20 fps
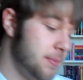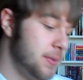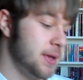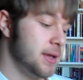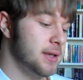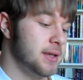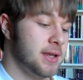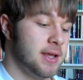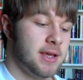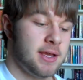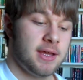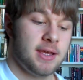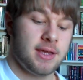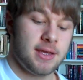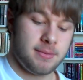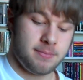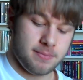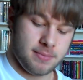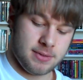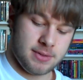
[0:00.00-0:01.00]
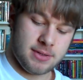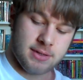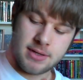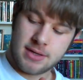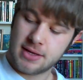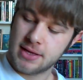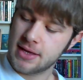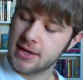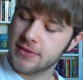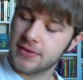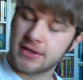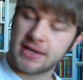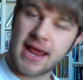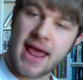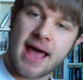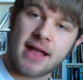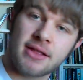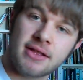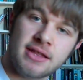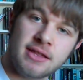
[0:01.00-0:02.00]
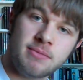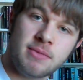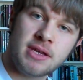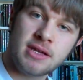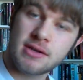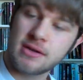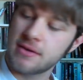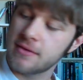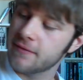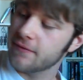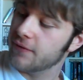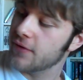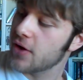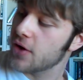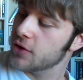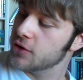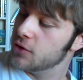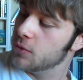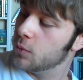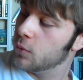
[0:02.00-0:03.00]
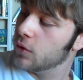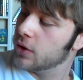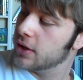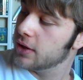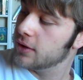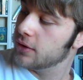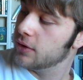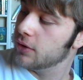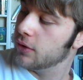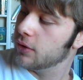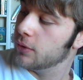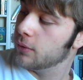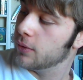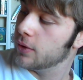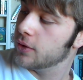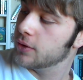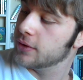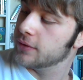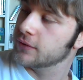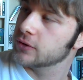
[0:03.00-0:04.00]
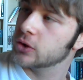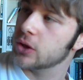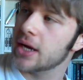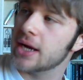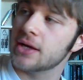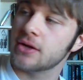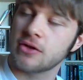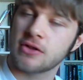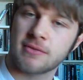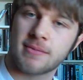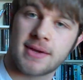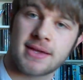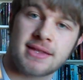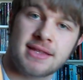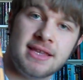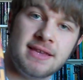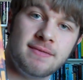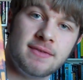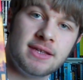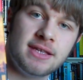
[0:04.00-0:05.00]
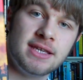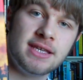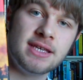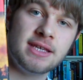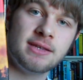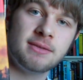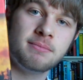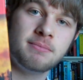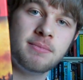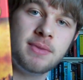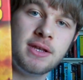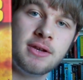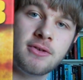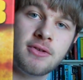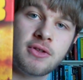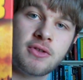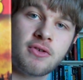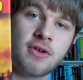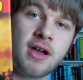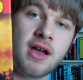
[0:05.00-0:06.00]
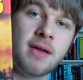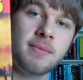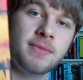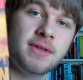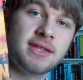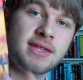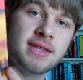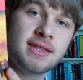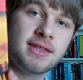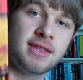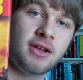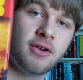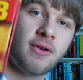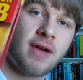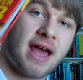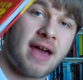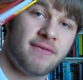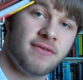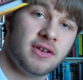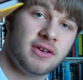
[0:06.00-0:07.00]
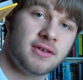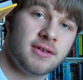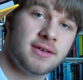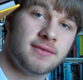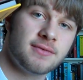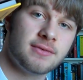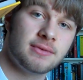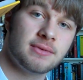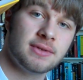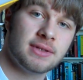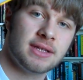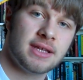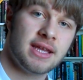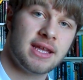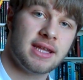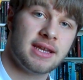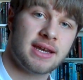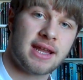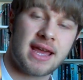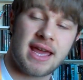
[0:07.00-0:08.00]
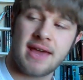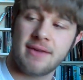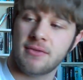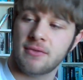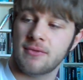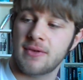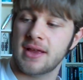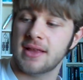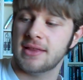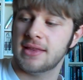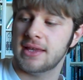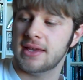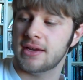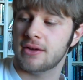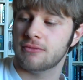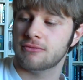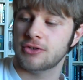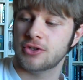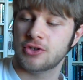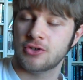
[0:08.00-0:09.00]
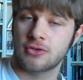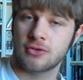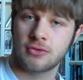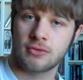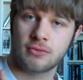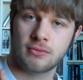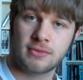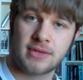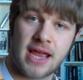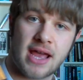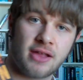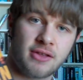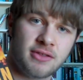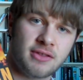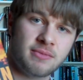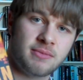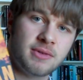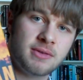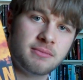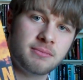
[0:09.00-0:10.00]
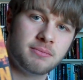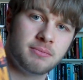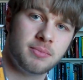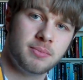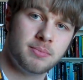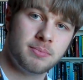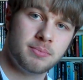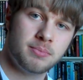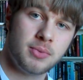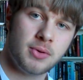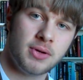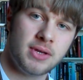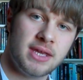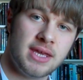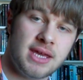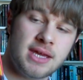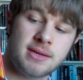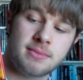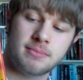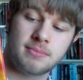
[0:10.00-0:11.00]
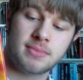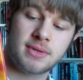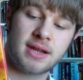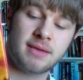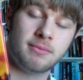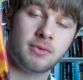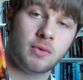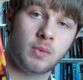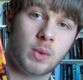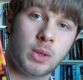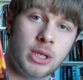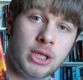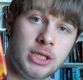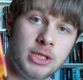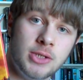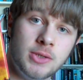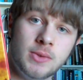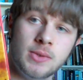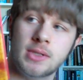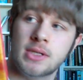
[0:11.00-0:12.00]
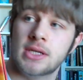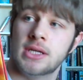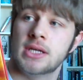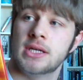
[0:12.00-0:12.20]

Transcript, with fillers: I picked up uh, The Talisman, Volume 1, The Road of Trials by Stephen King and Peter Straub. This is the graphic novel, and I haven't read the original Talisman book yet, but I've been wanting to.